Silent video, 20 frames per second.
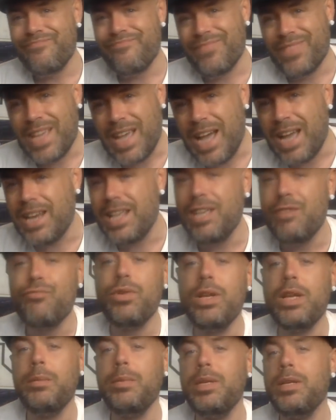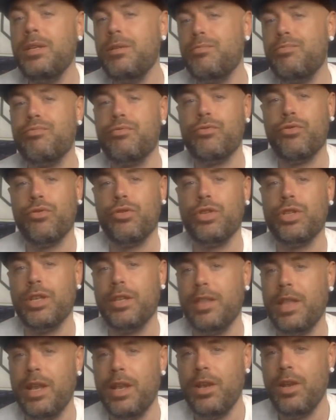Can he really be trusted
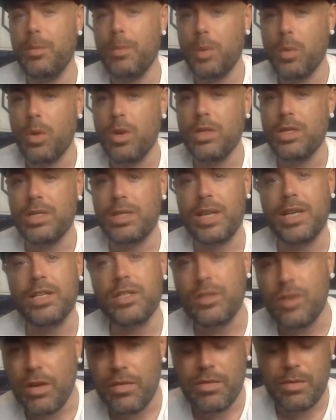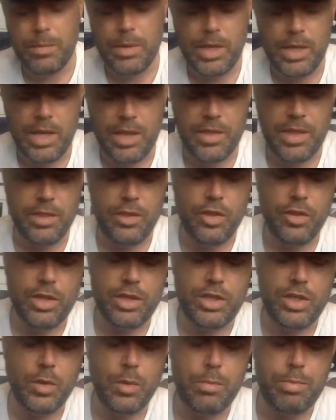in that number one sticks? Not for me. I think the other
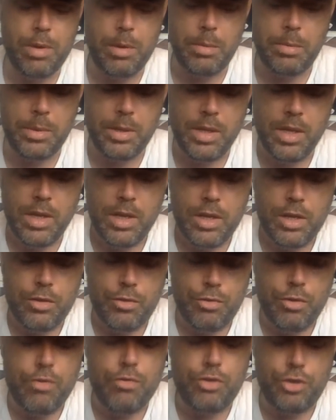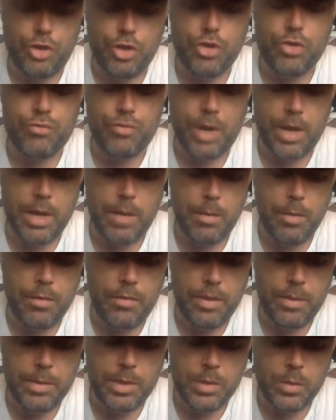two are probably just right above
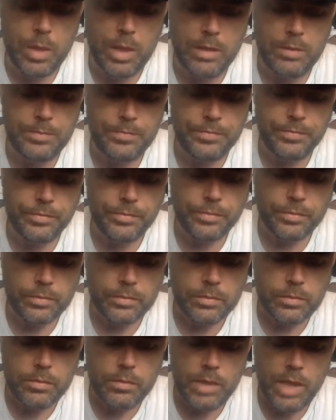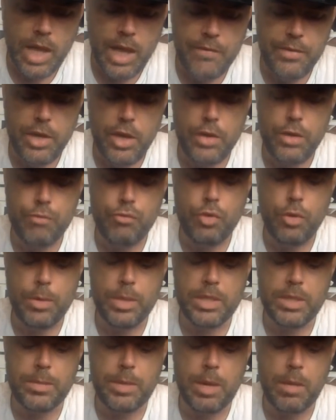him as well. Have you heard the
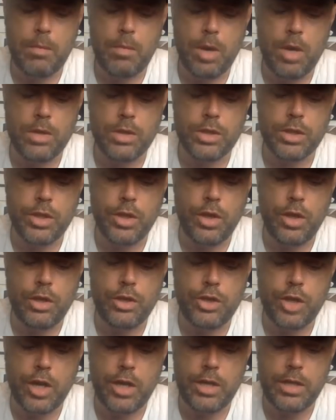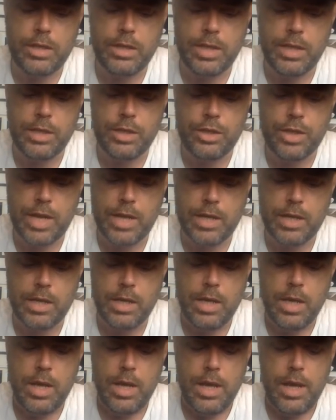rumours about Martin Skrtel joining, says Jack?
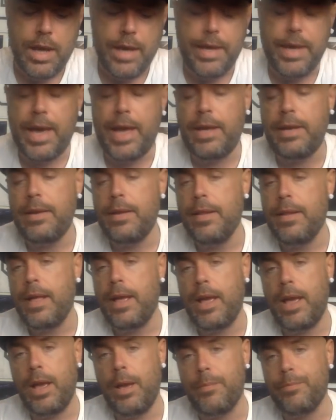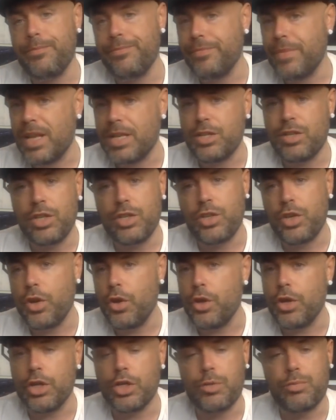Again, that's the
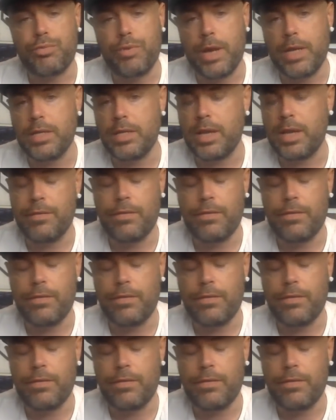Turkish press.